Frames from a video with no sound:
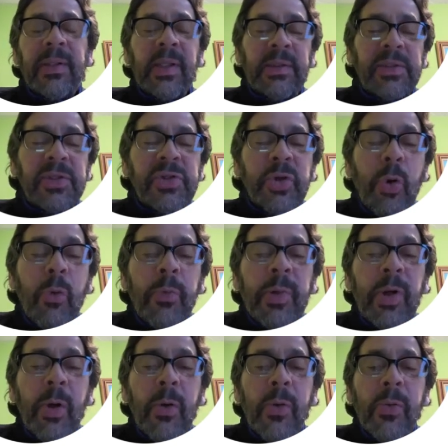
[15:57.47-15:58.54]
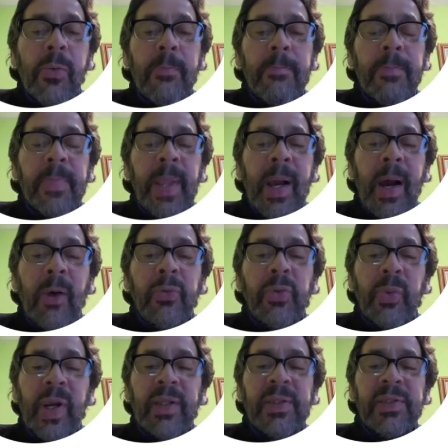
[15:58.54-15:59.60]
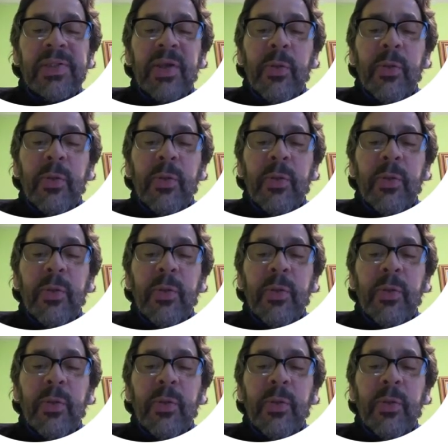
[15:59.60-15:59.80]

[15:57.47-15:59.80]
that is shown below. How you get this